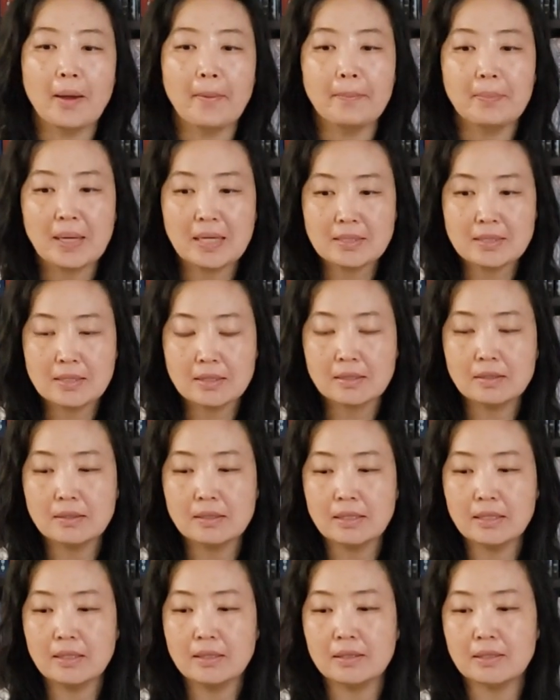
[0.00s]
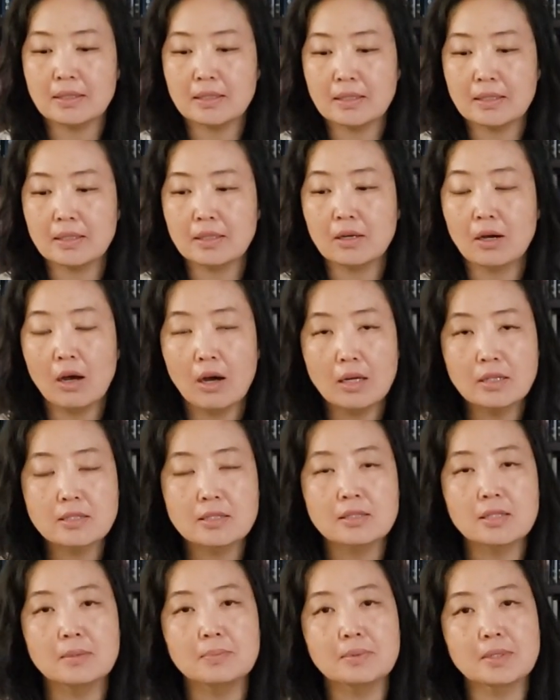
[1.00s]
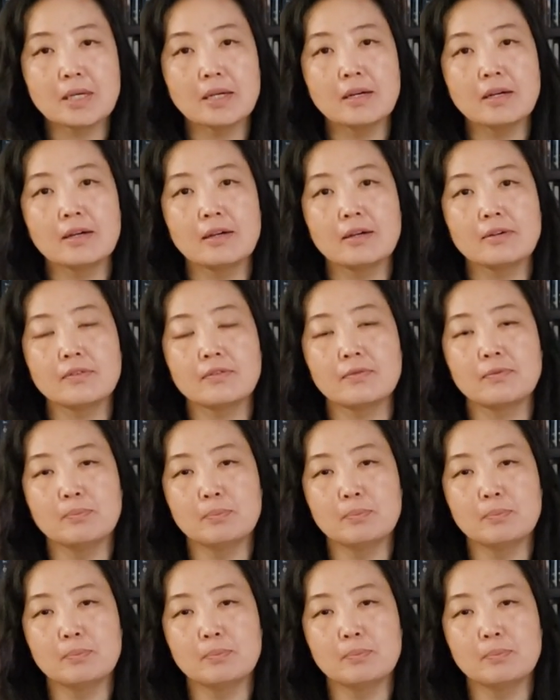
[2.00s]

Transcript: Basically, the concept of